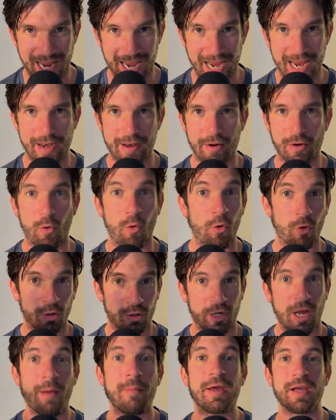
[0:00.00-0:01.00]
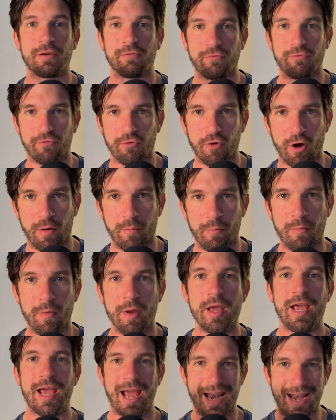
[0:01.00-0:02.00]
in or coming from
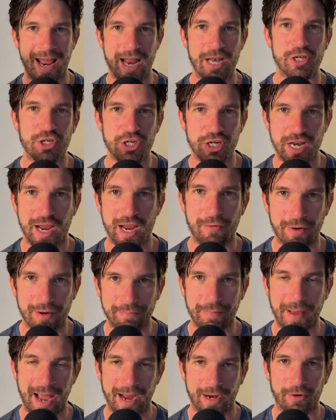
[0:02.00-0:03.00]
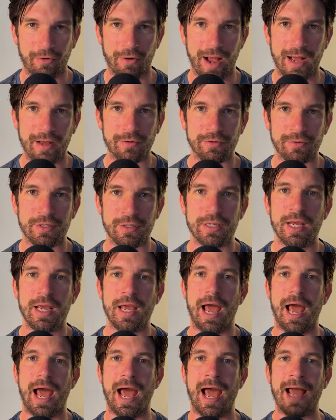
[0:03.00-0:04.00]
an engineering background,
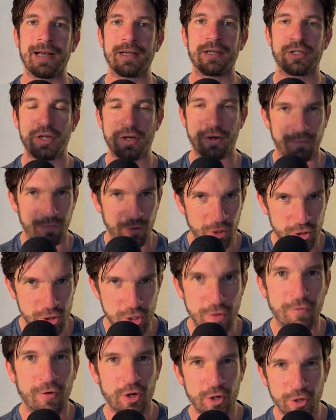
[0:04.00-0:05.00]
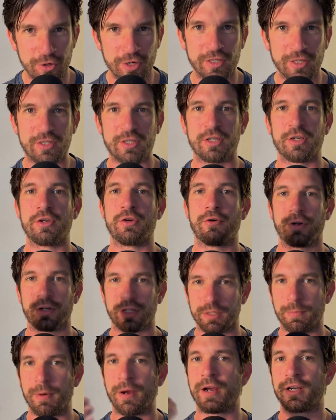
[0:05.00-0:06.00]
and you've alluded to your
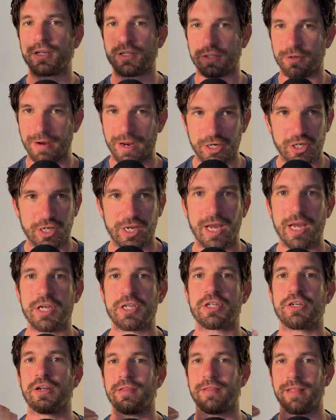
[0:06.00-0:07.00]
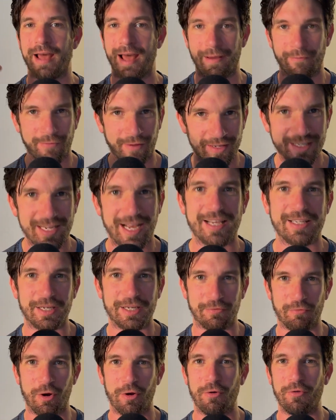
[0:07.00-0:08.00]
experience through education and that
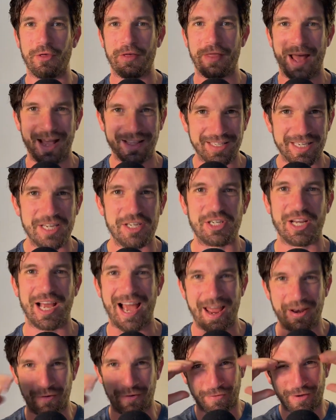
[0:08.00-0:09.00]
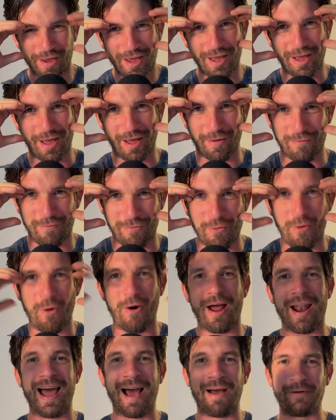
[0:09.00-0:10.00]
fantastic role that teacher had of
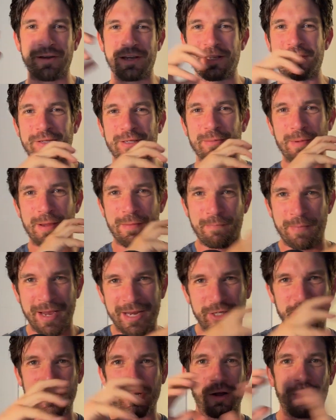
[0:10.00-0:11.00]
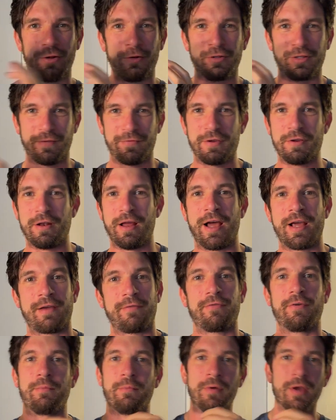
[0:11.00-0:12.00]
not allowing you to be pigeonholed, if you like,
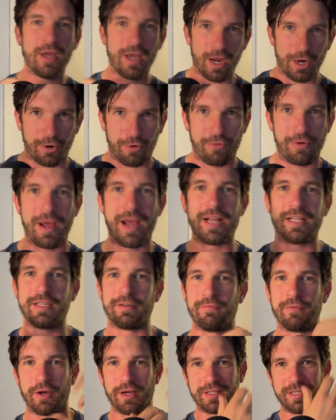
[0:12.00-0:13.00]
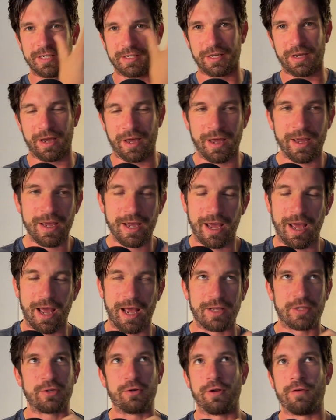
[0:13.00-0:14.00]
from a creative versus a
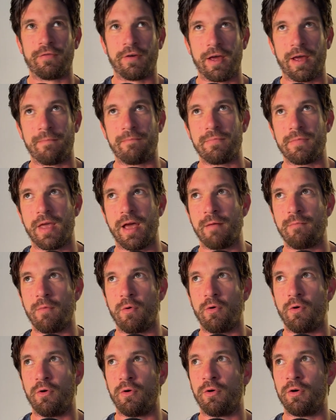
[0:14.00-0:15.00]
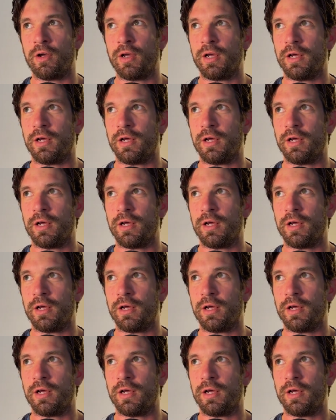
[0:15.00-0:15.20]
sort of a more